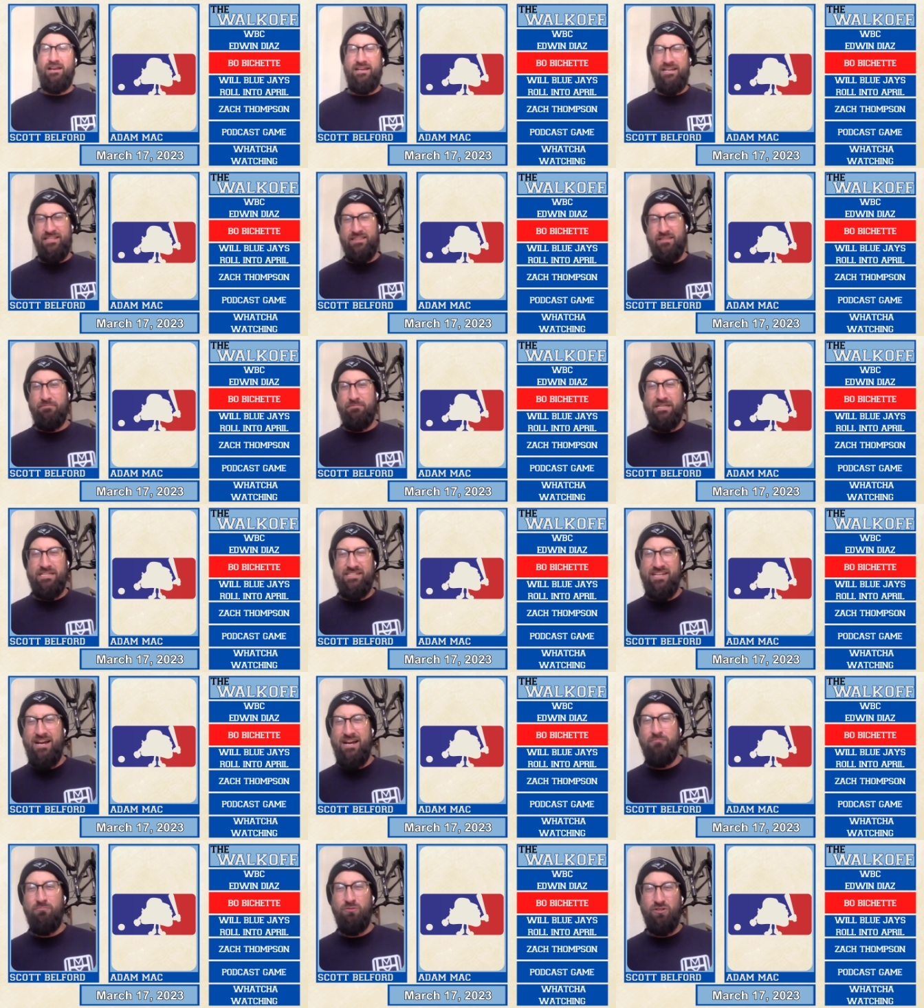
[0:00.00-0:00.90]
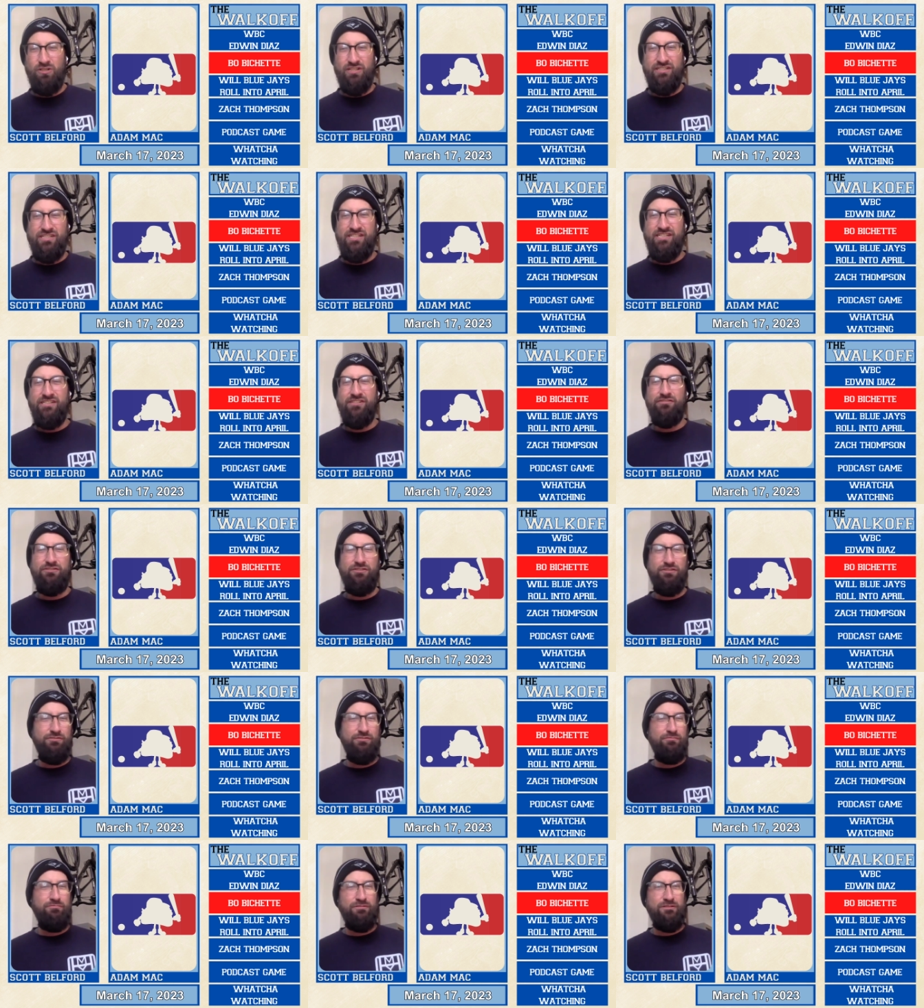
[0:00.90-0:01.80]
In the meantime, we'll continue
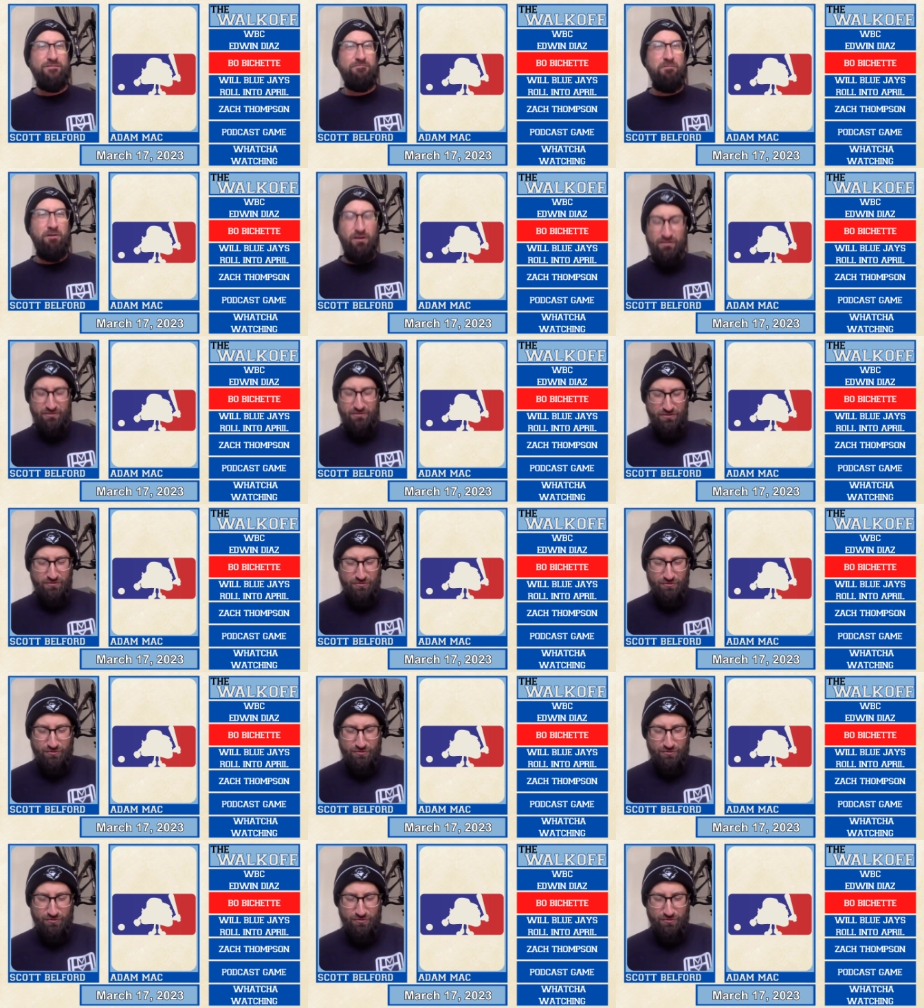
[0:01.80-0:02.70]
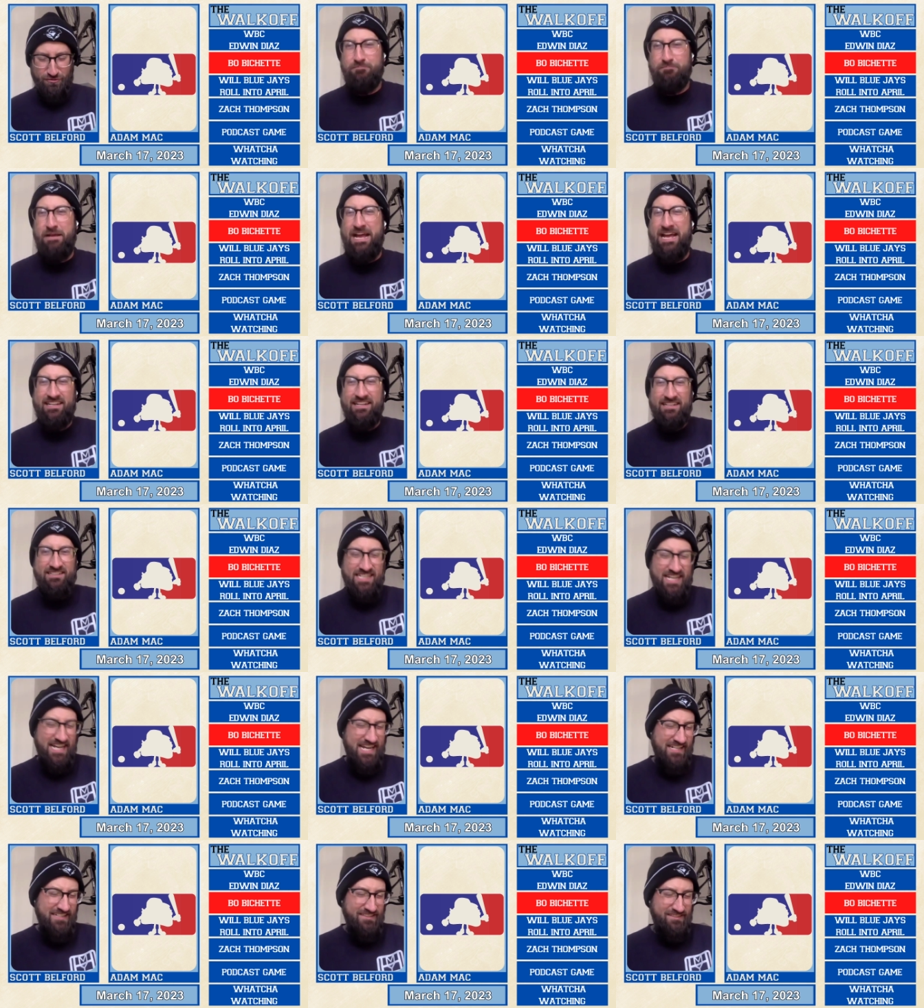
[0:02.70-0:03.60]
to respond to Joel's panic
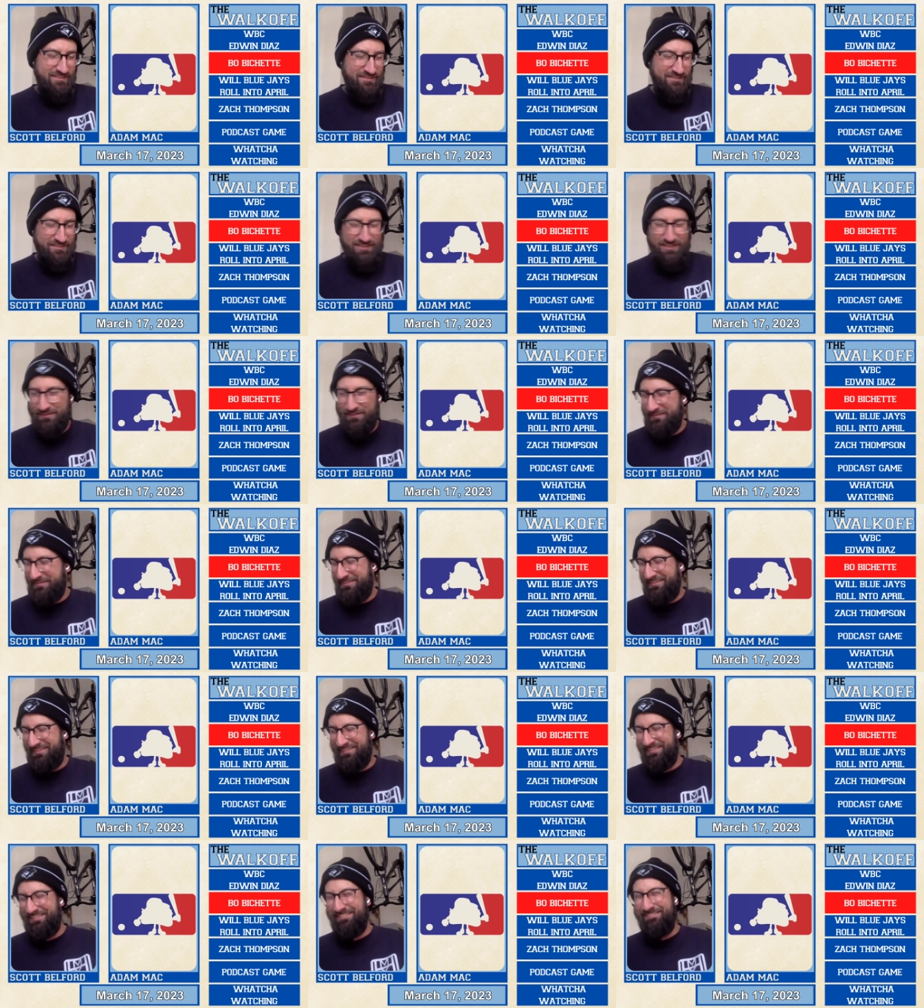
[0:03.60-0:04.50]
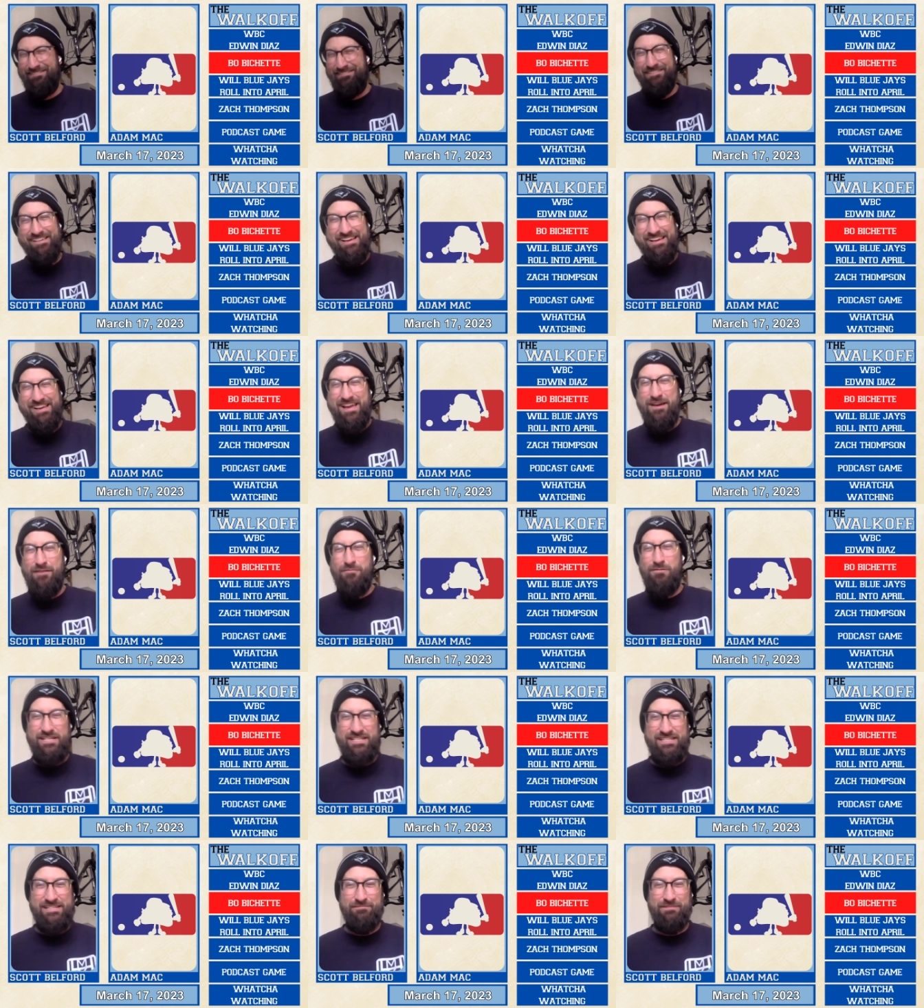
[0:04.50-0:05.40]
texts
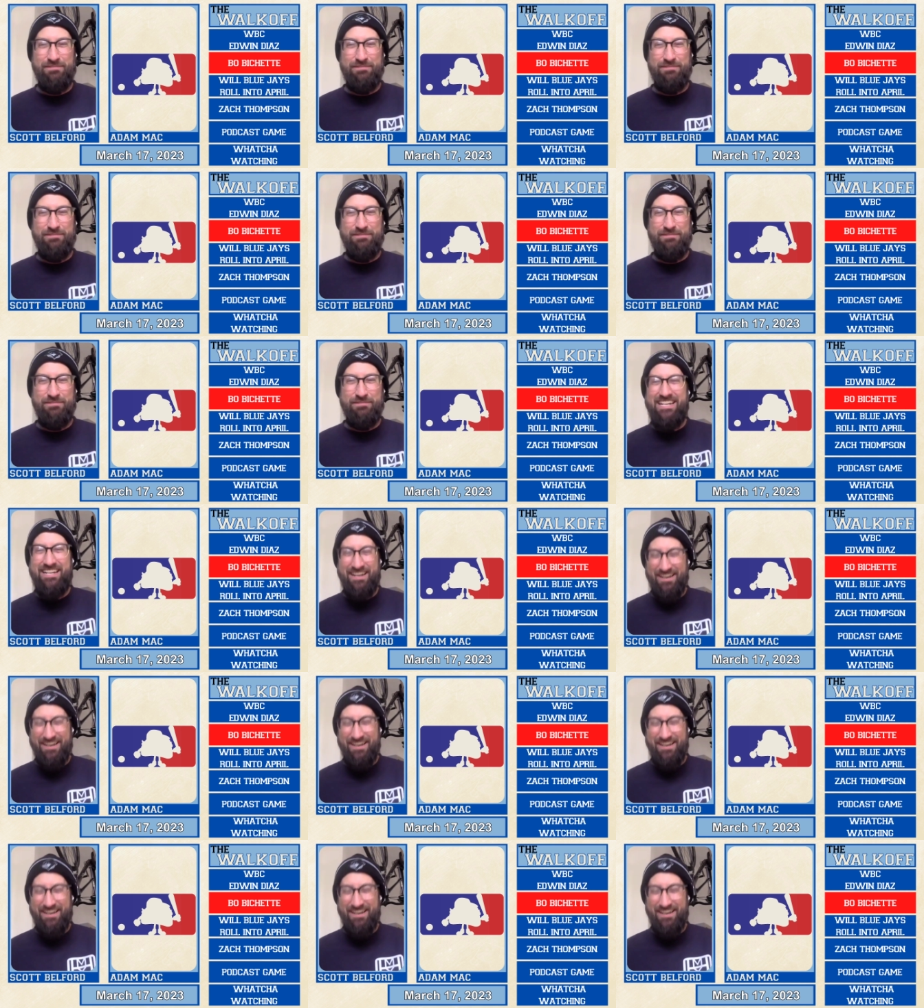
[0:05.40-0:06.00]
with some levity